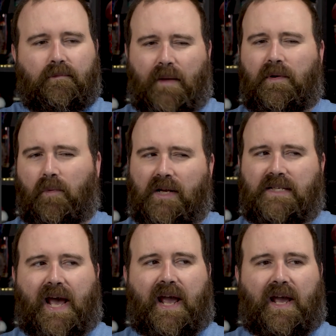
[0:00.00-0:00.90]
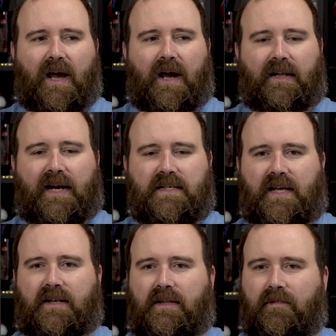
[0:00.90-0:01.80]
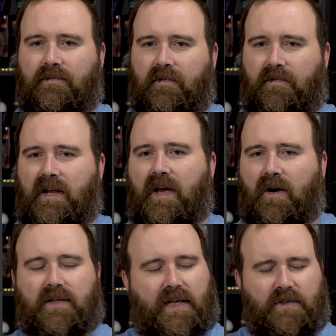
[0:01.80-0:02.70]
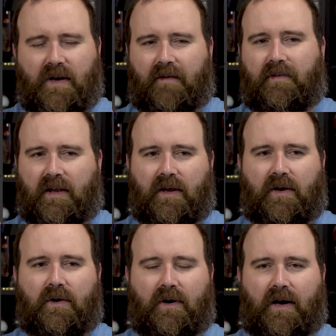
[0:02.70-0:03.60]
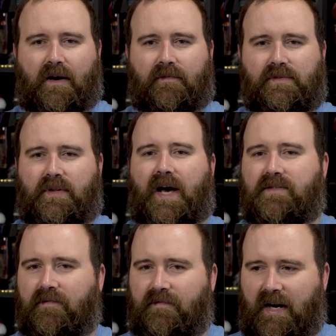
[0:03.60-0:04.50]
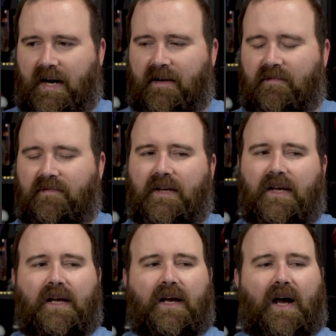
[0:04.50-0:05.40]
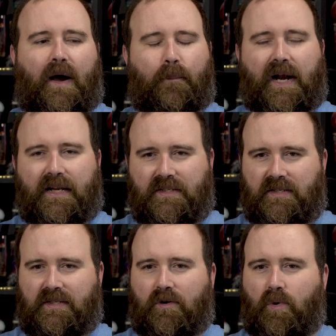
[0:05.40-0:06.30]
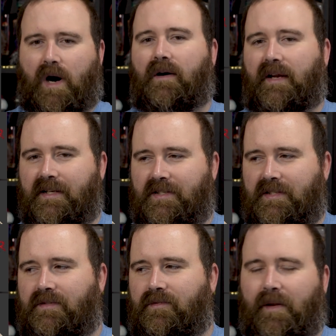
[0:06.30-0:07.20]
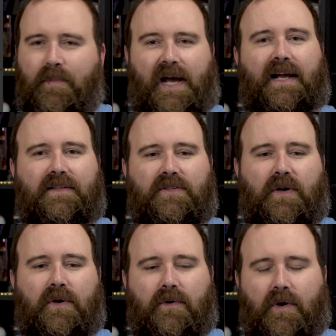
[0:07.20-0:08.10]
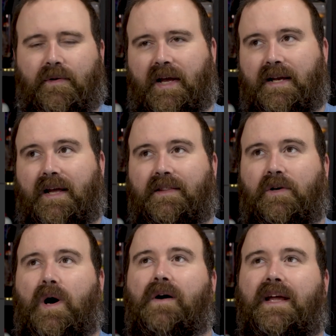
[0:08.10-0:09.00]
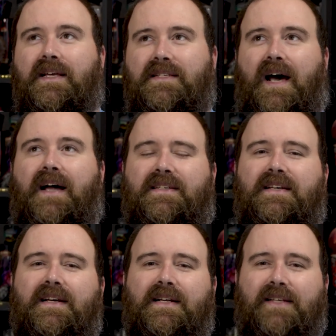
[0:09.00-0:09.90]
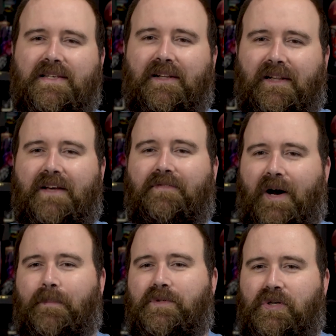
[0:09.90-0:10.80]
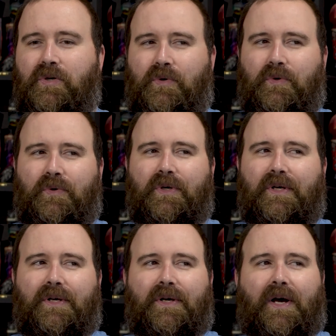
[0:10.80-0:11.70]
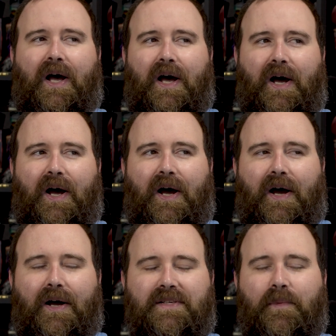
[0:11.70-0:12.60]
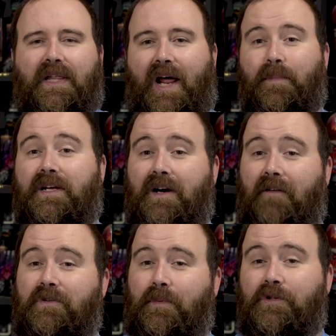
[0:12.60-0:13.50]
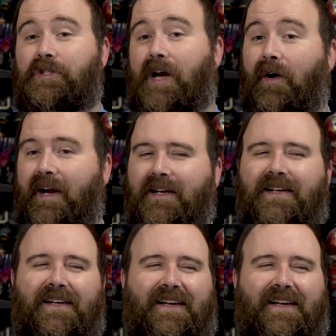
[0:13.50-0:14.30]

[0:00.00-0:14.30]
Maybe one day, like I said, the video, because I do have video of 2005, but it's just the quality is just really bad. The quality doesn't live up to something that I'd be comfortable sharing